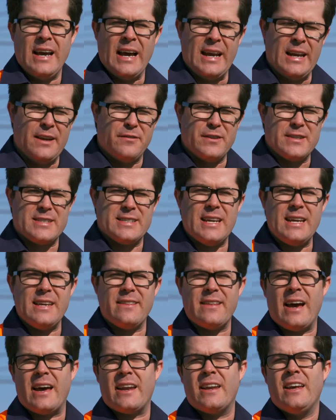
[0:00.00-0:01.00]
And if you see
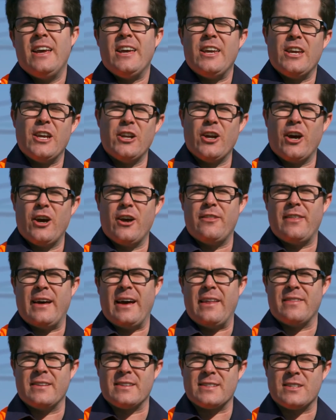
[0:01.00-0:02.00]
that, you know
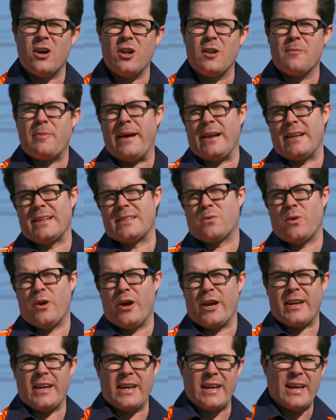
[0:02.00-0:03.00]
that the solar panel is
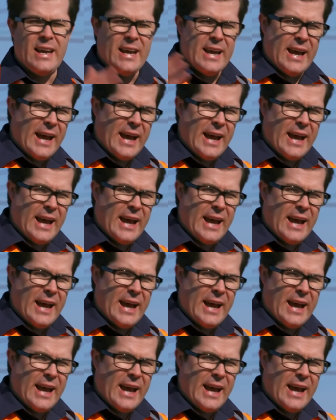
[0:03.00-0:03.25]
working